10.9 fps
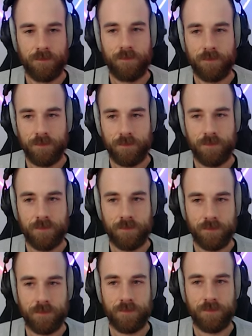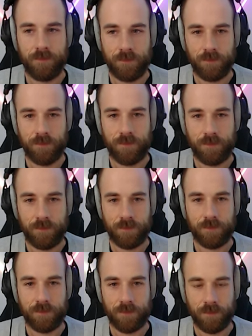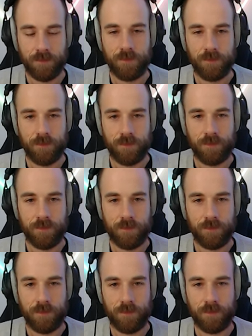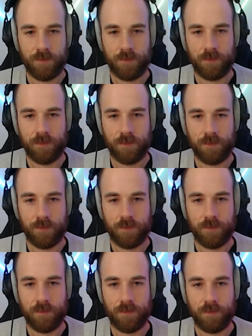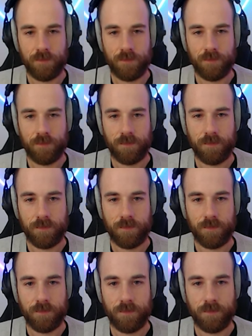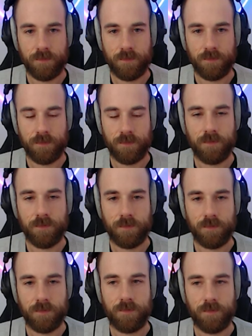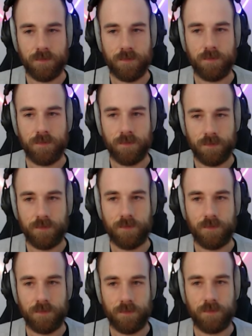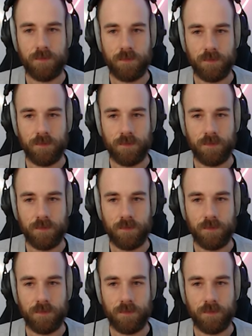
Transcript: (not speaking)